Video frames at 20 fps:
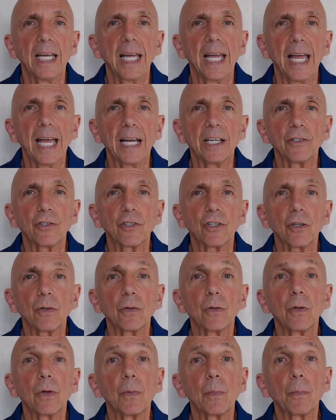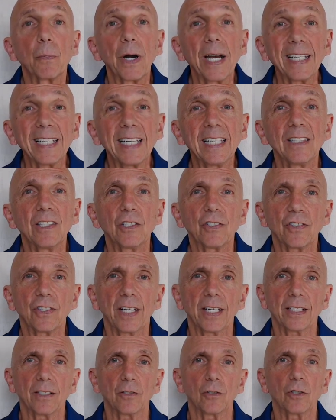And so Breaking the
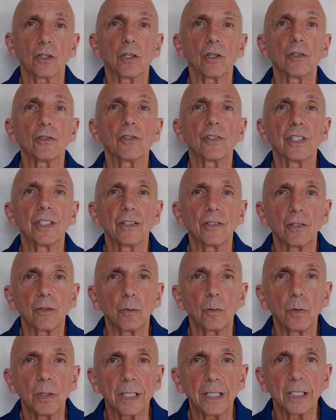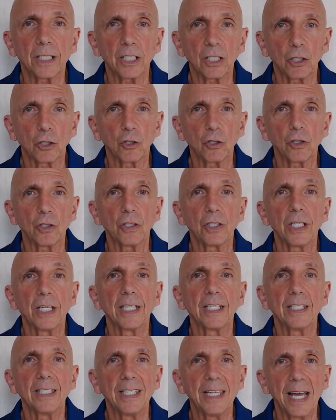Cycle goes into really good
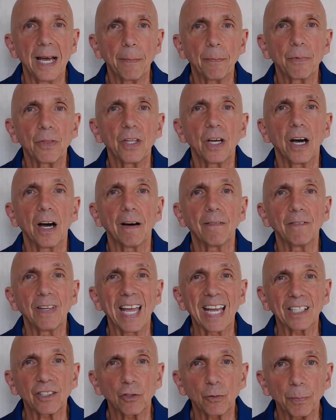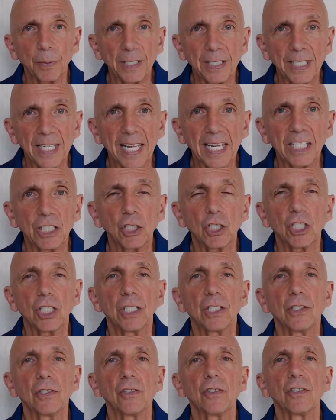depth of
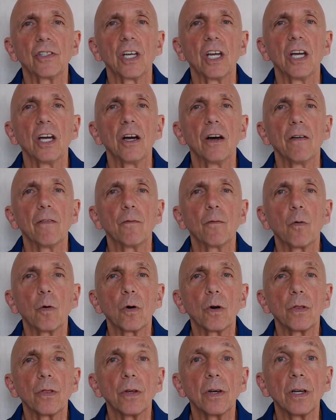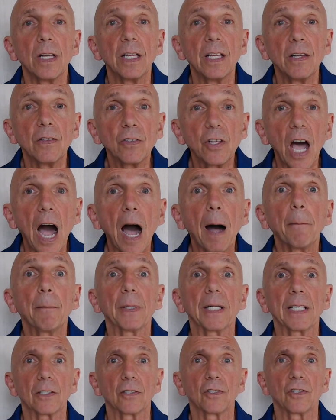explanations for the
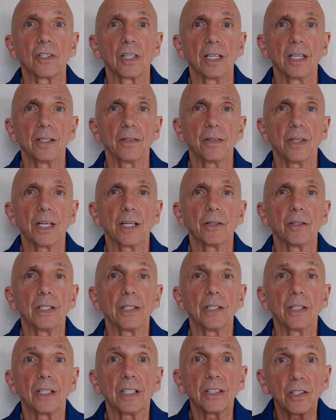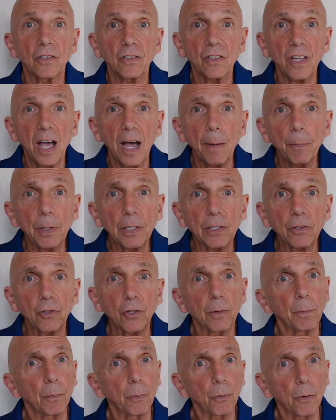topics that are in there. And the topics are
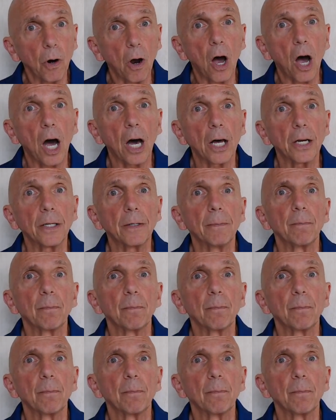broad.